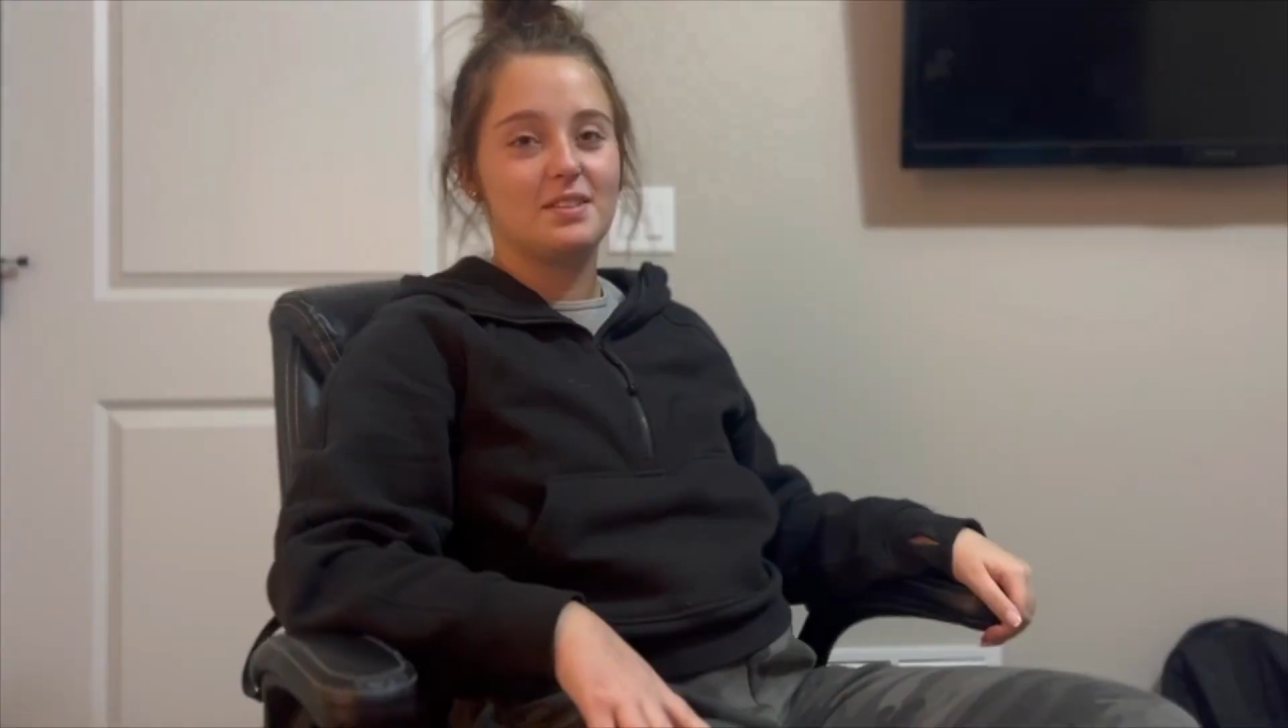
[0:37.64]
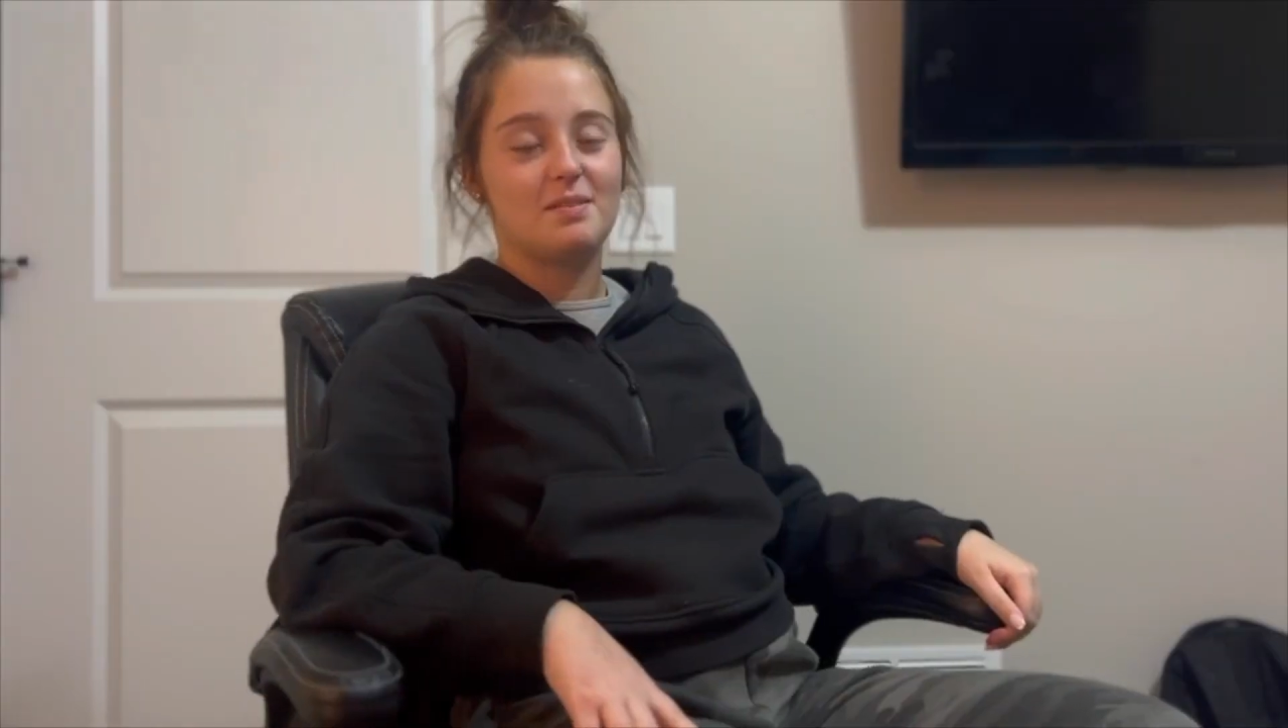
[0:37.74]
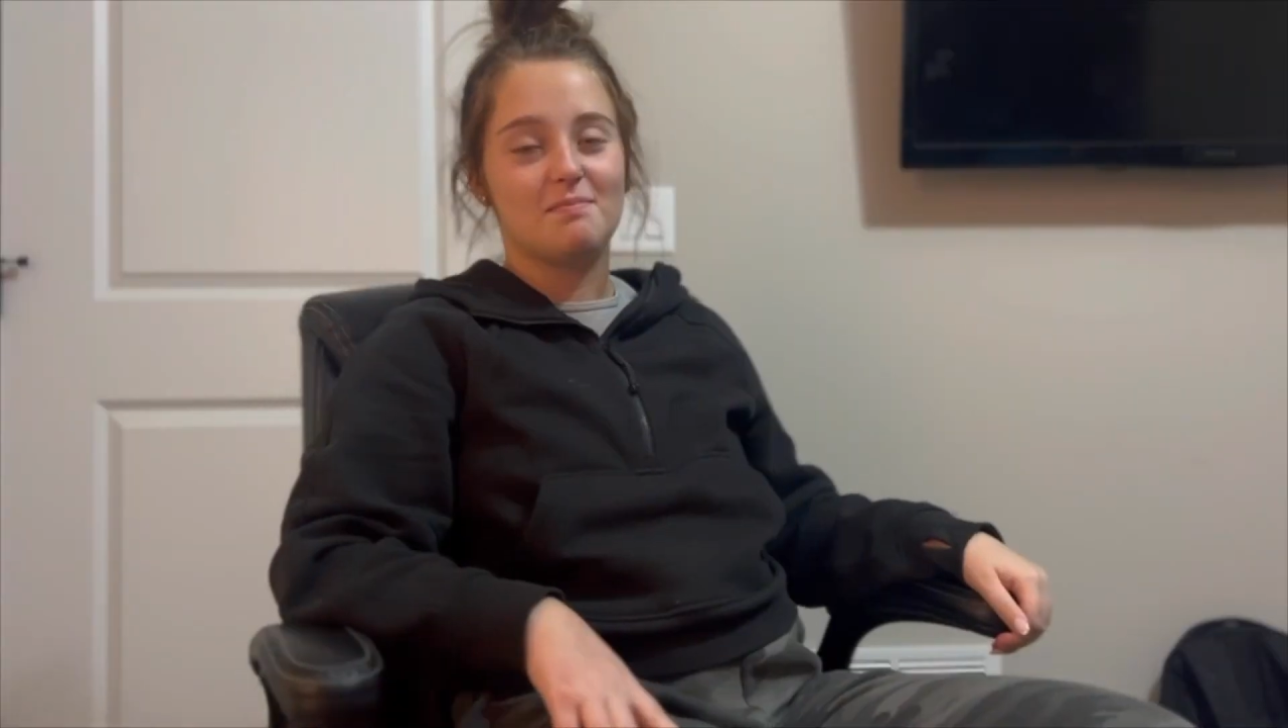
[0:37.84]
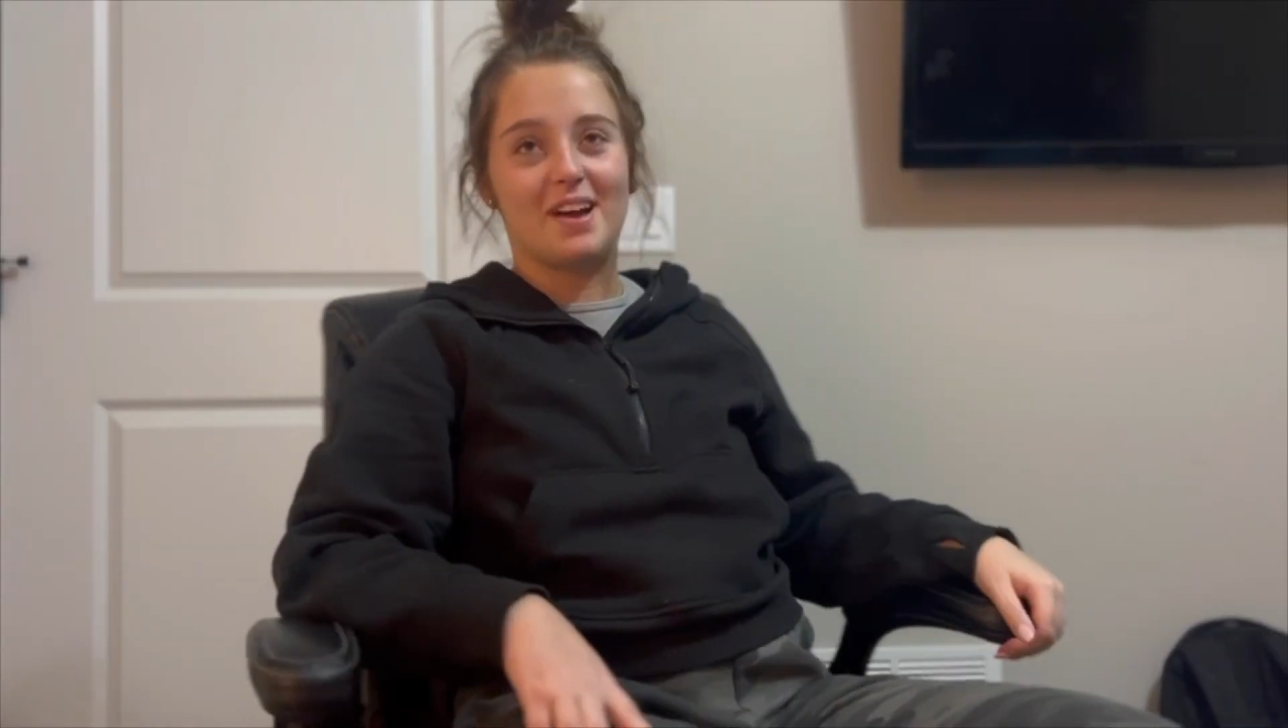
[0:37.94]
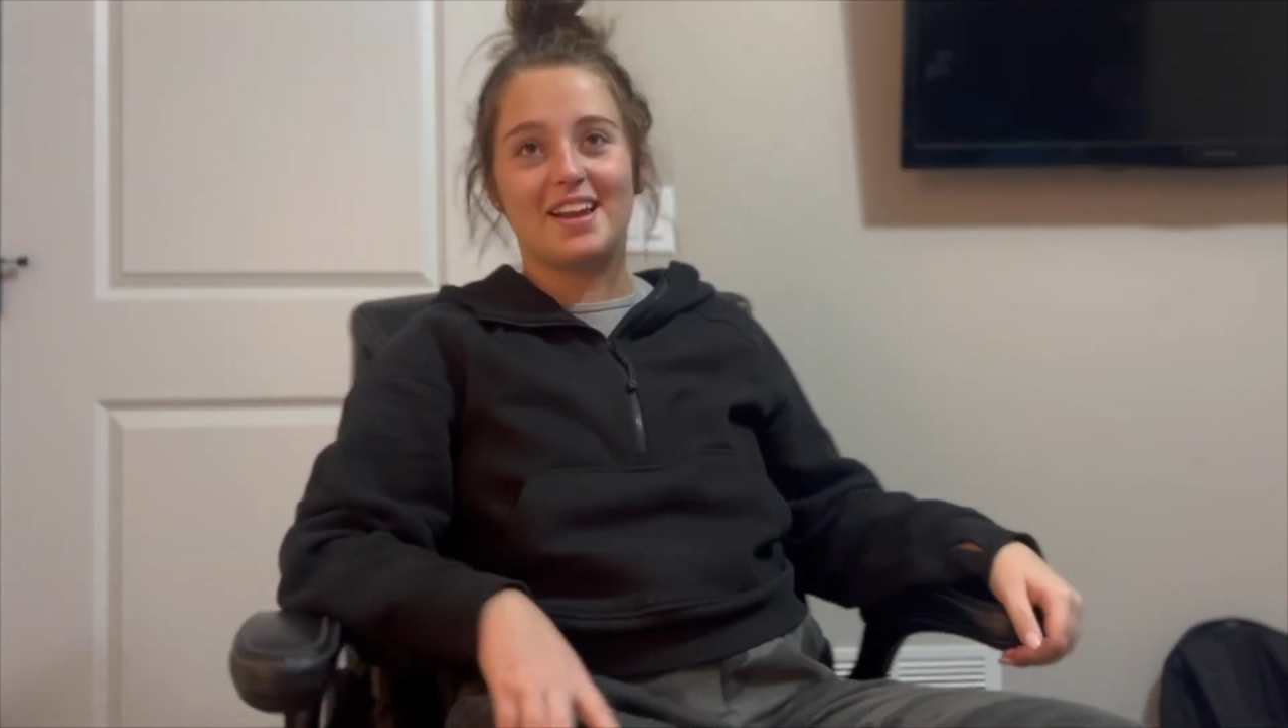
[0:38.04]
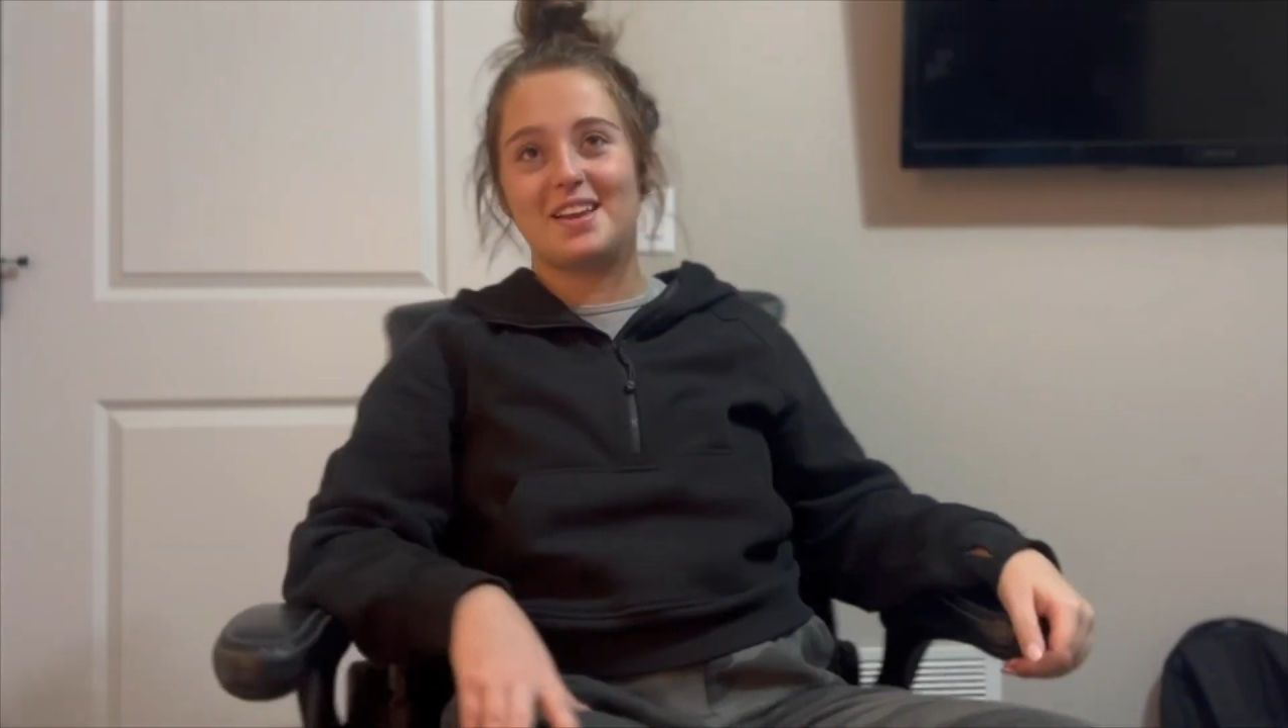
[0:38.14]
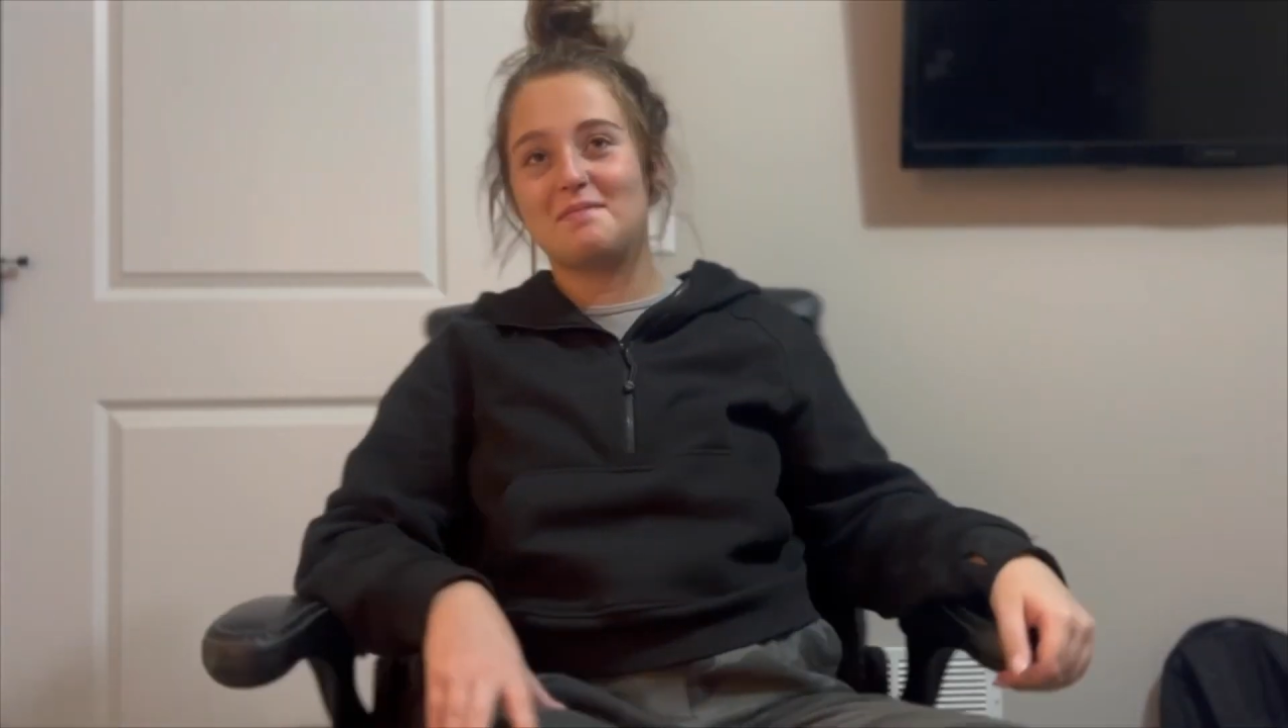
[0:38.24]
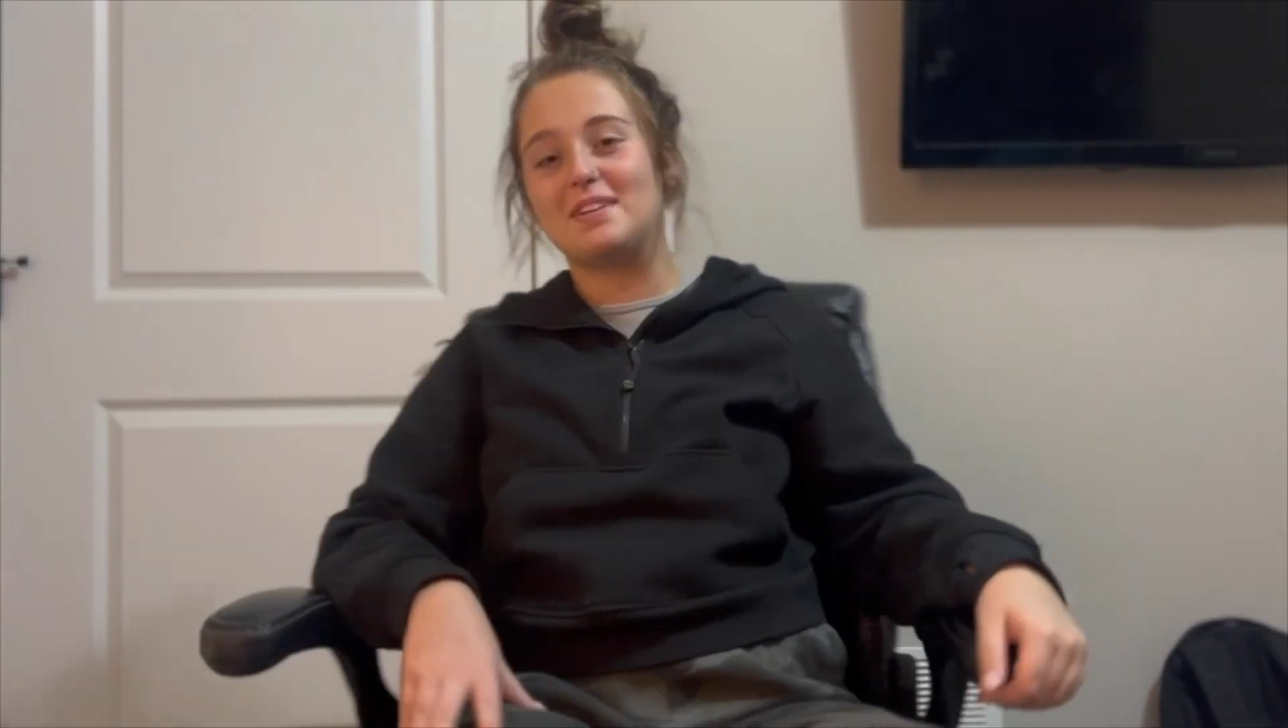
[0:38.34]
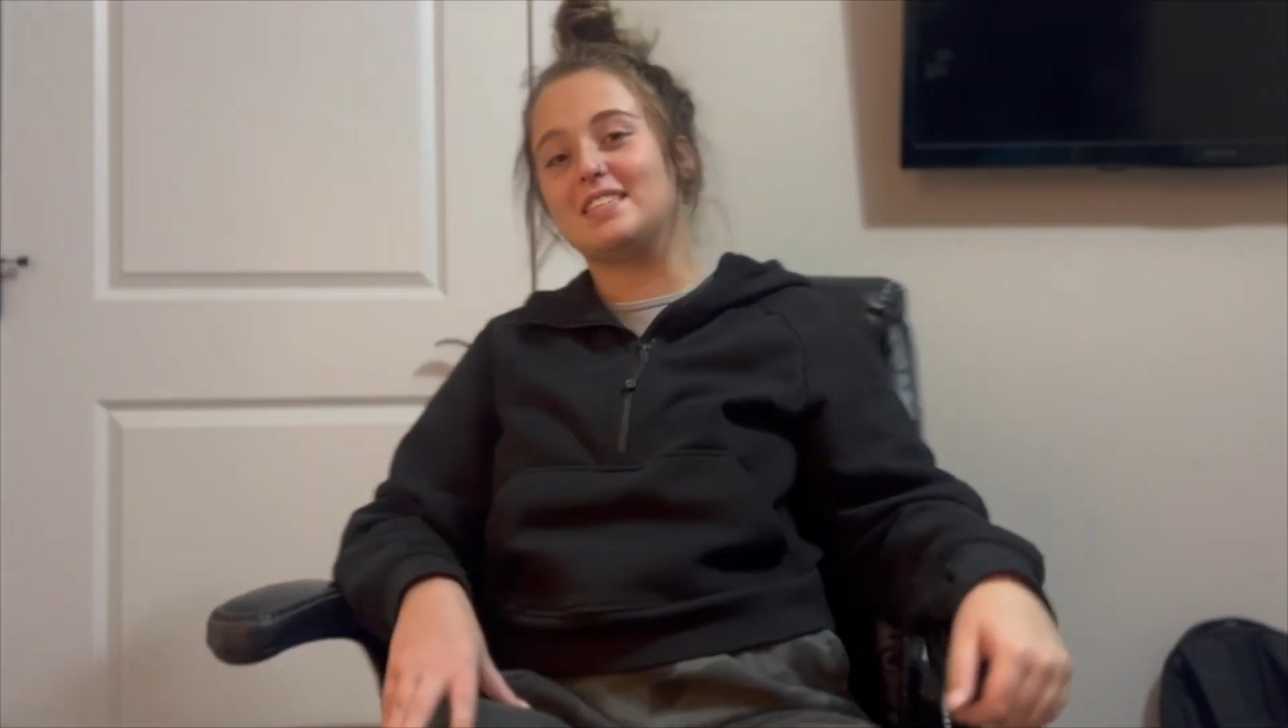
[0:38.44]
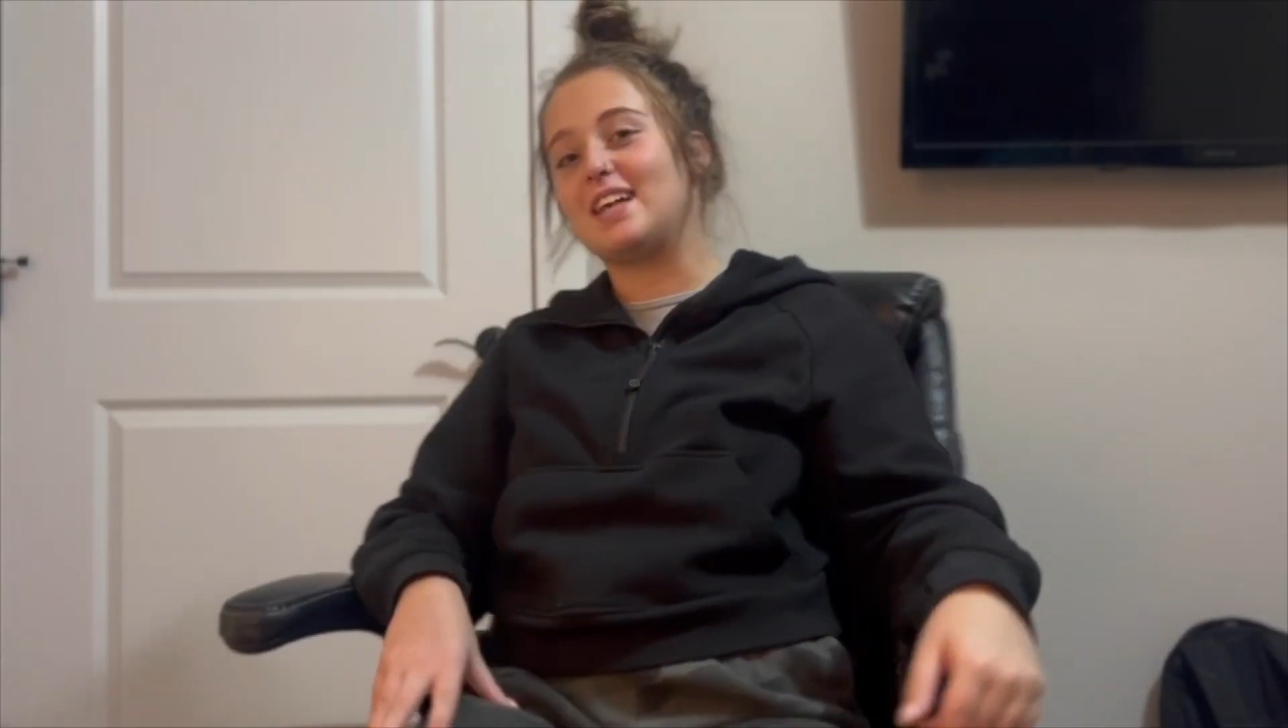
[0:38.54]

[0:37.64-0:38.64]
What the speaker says: My name is